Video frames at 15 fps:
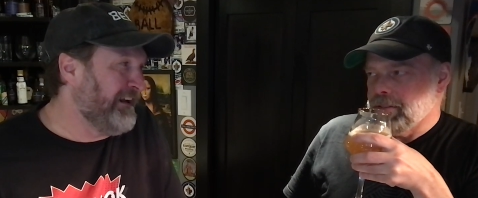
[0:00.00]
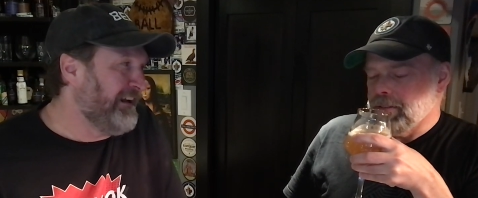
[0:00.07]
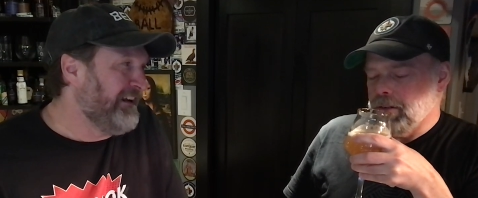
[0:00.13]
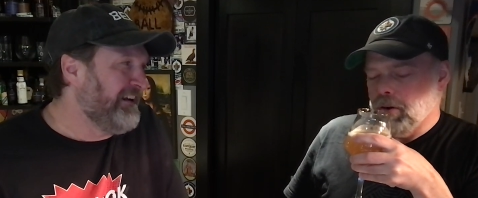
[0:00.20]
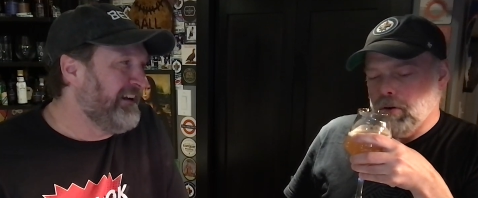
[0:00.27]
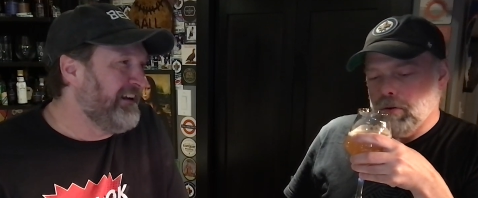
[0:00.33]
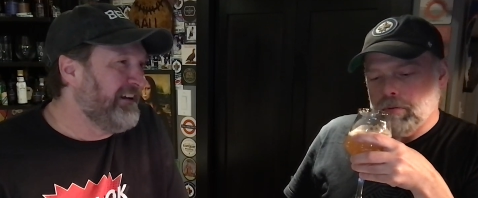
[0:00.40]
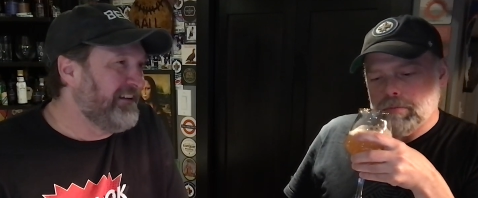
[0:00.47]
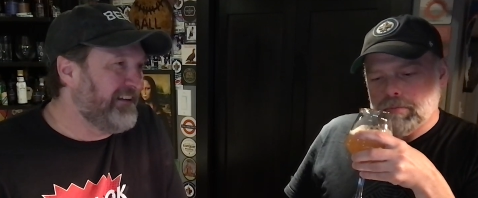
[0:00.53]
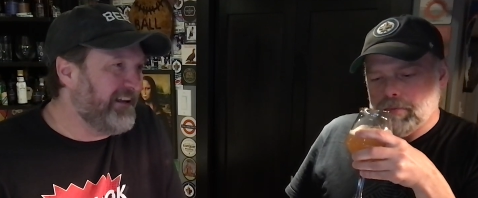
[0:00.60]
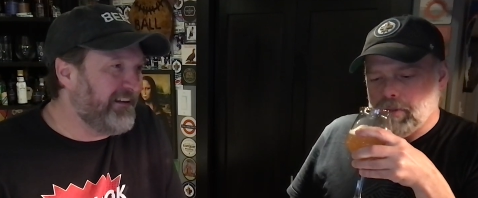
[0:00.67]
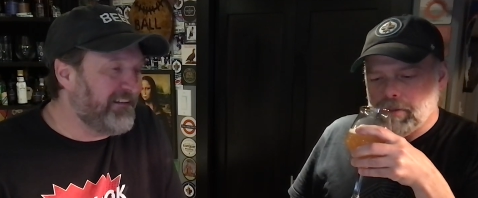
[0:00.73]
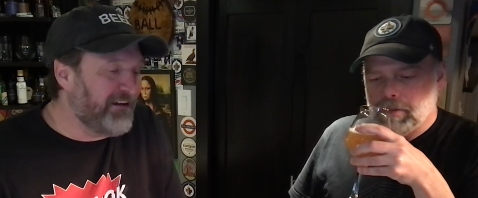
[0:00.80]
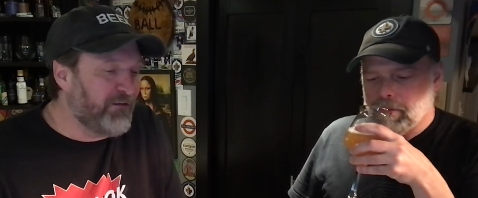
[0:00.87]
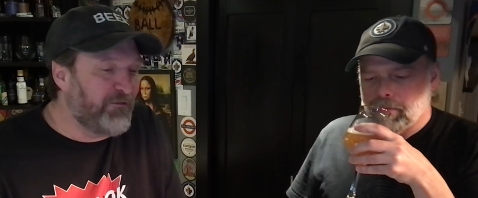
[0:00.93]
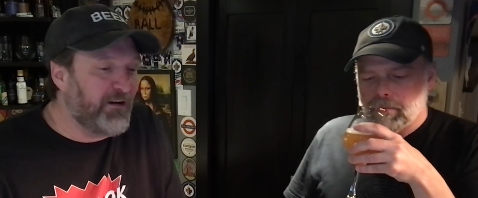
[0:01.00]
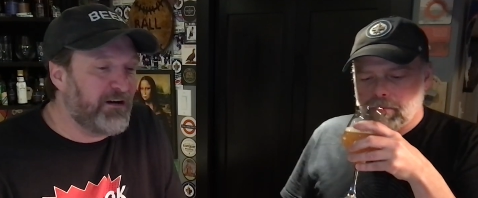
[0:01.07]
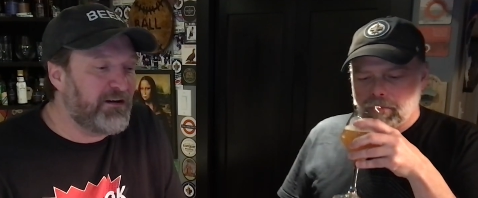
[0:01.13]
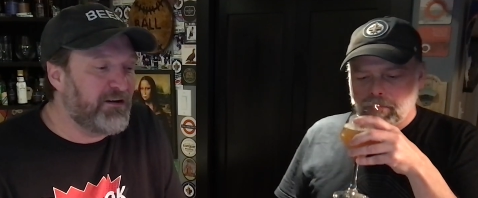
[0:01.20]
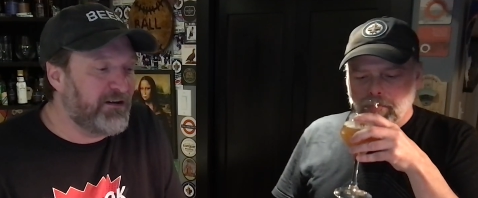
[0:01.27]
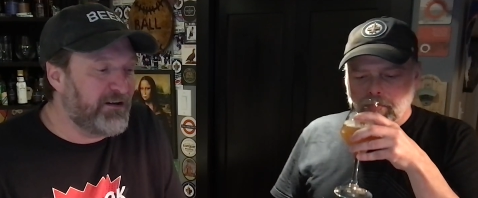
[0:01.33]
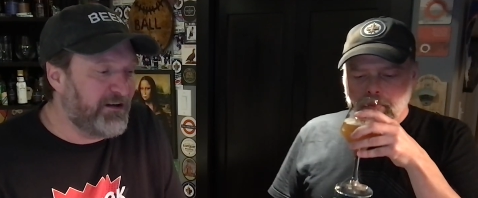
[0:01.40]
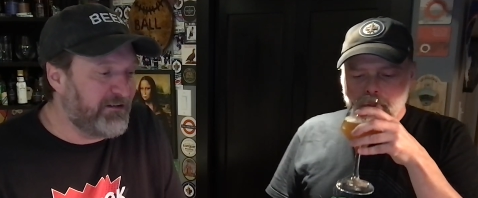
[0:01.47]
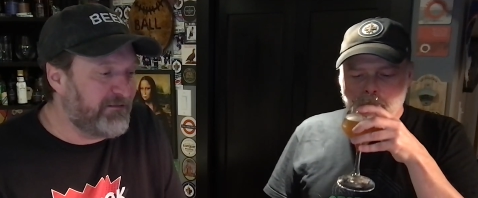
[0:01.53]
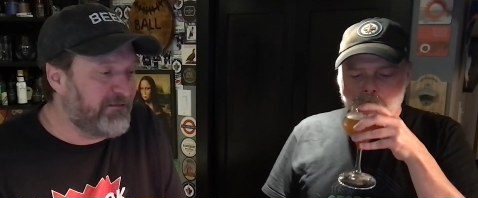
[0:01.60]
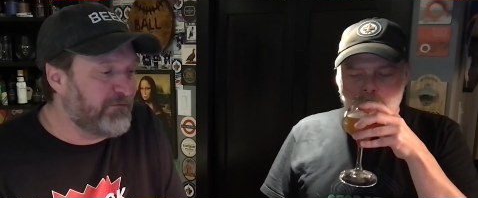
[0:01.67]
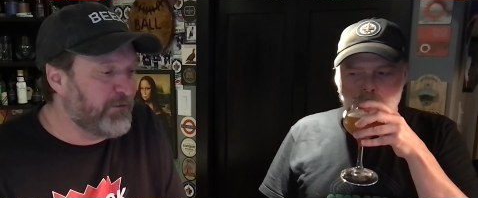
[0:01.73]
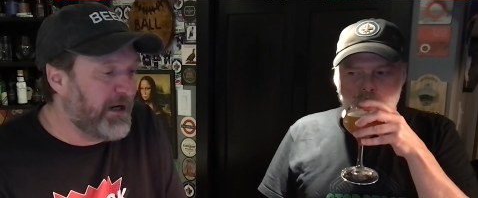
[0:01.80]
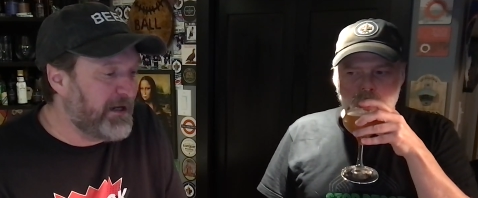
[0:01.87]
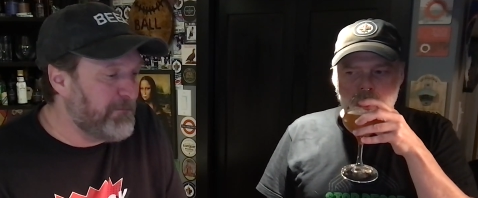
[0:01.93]
Speaker 1: no, they no. they're very good at
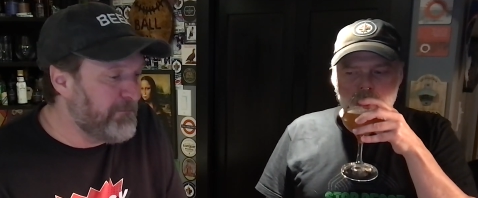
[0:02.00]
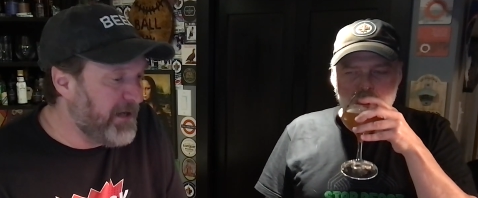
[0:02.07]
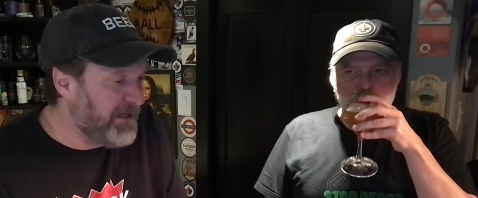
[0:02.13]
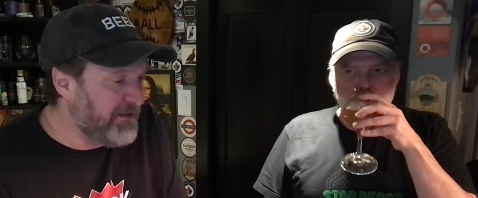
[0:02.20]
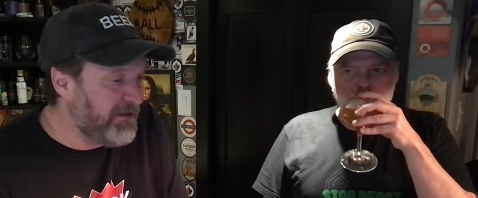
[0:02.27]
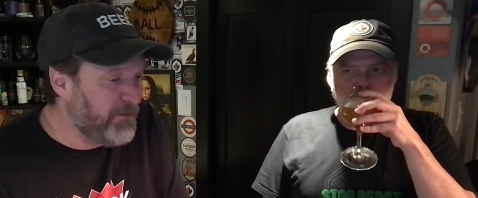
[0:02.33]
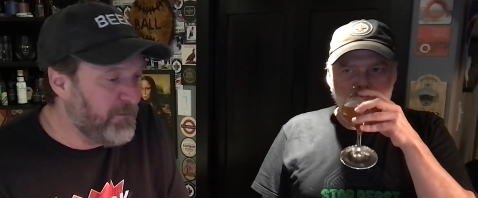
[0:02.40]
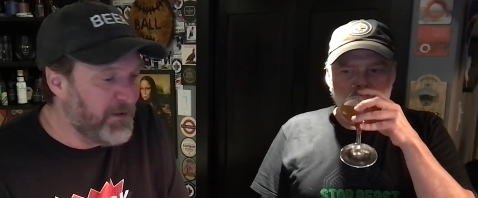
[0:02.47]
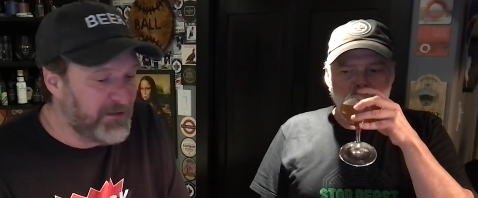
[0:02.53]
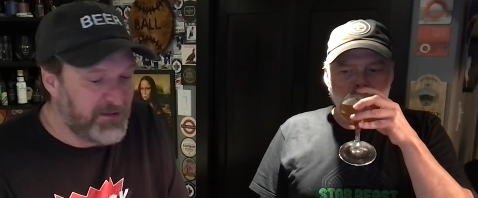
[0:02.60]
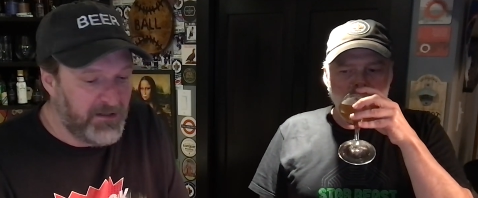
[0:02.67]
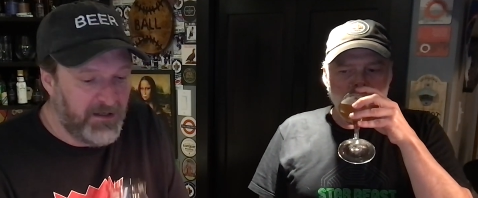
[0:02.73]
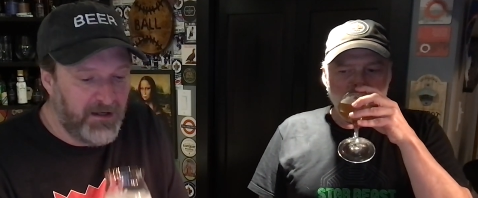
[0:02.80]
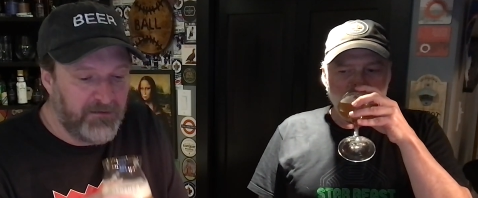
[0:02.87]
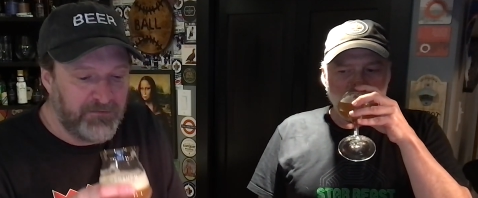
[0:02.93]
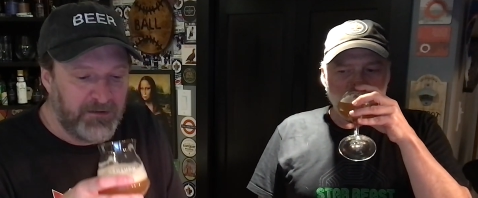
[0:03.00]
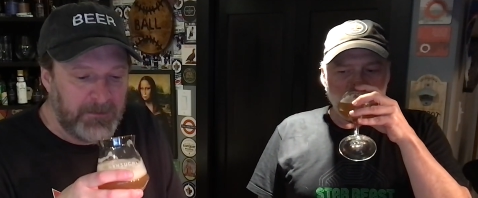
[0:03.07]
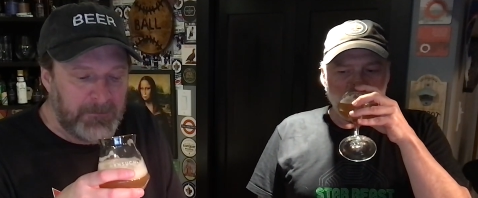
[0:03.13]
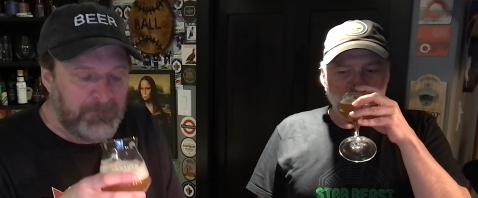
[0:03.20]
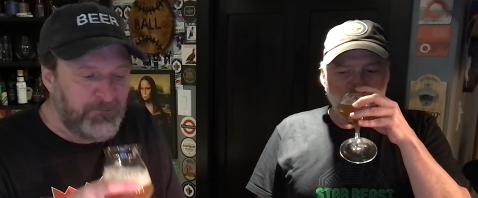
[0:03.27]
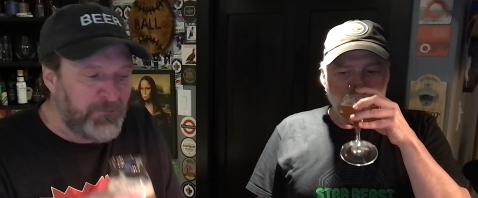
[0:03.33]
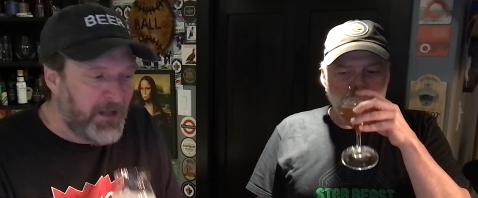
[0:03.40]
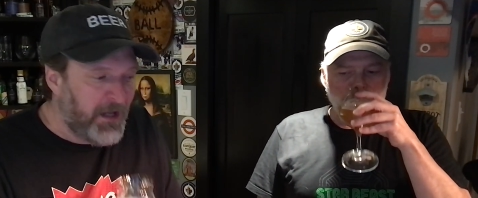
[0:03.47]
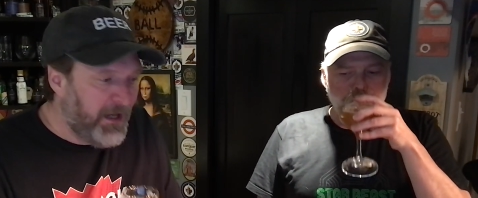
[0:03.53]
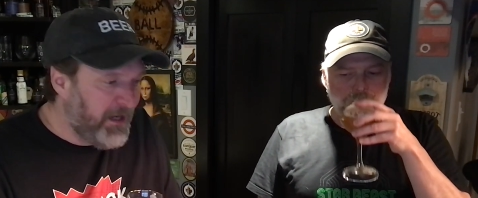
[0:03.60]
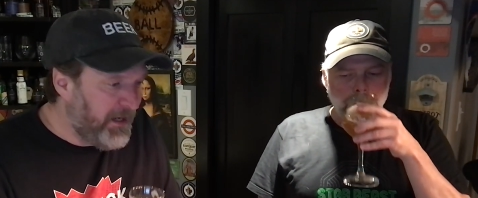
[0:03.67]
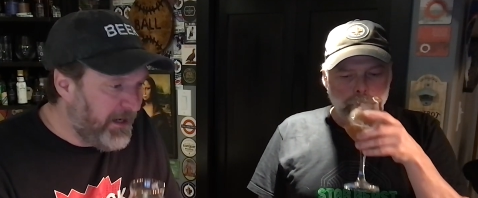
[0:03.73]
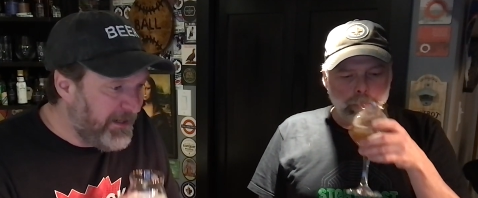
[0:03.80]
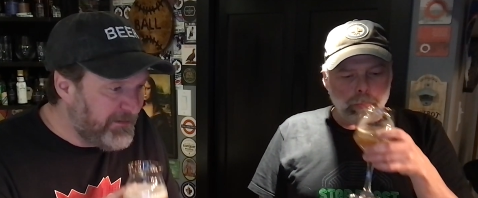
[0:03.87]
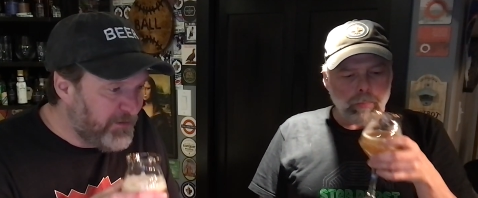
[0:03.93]
recommending what to have.
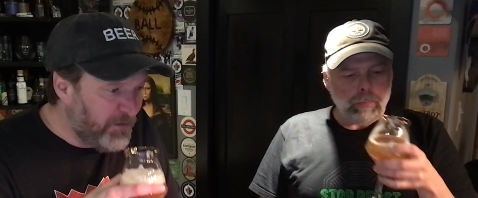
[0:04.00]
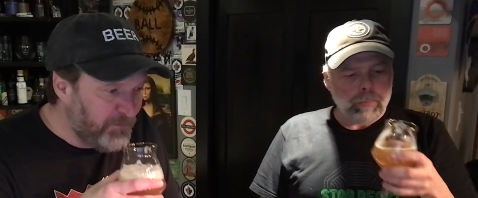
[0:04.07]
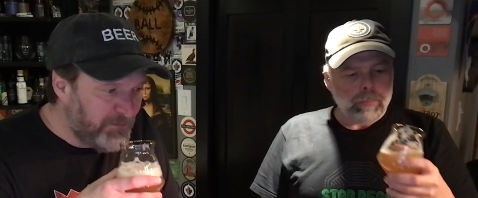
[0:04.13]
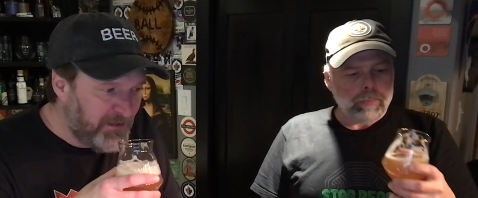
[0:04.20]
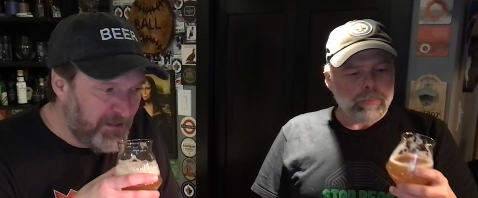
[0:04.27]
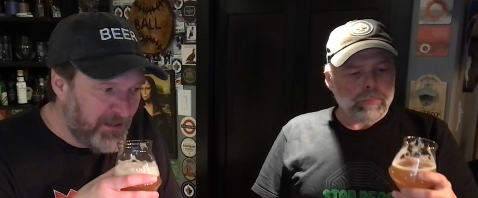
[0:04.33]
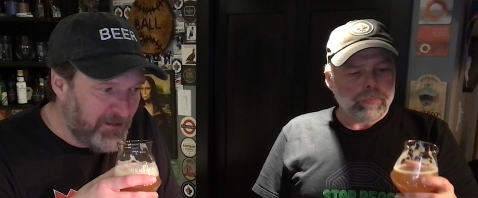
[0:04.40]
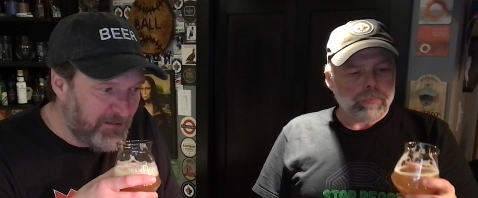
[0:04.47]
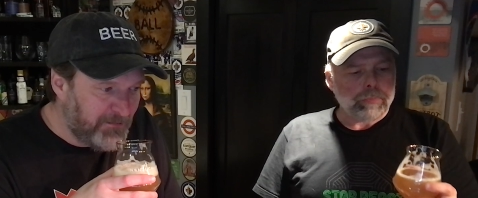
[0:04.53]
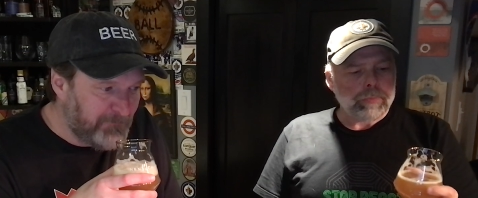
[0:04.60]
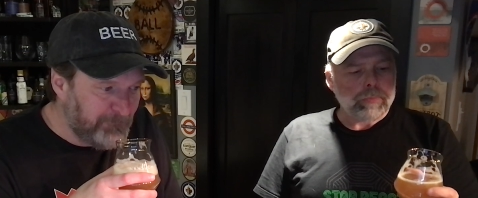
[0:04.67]
Uh, I don't get